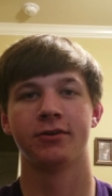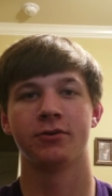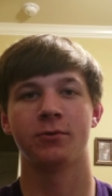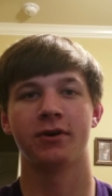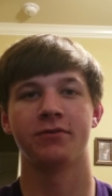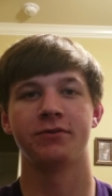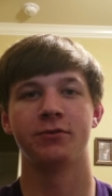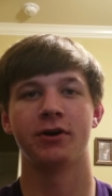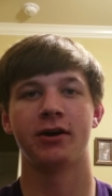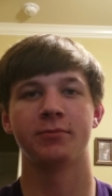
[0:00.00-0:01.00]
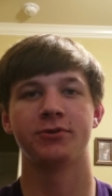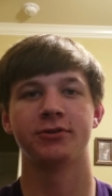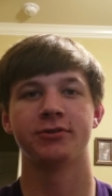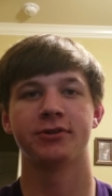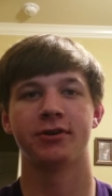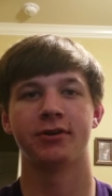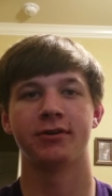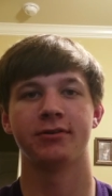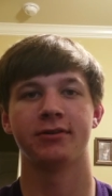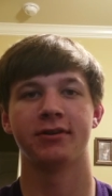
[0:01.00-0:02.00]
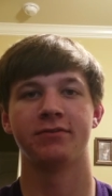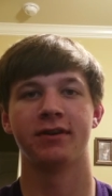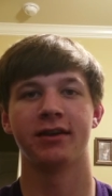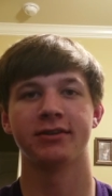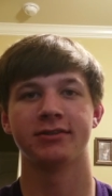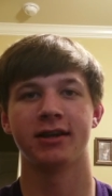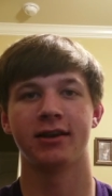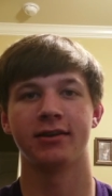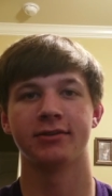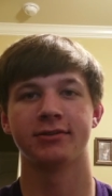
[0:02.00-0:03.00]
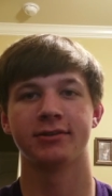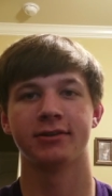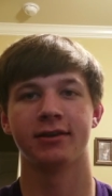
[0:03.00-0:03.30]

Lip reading: quite a few options on advanced settings,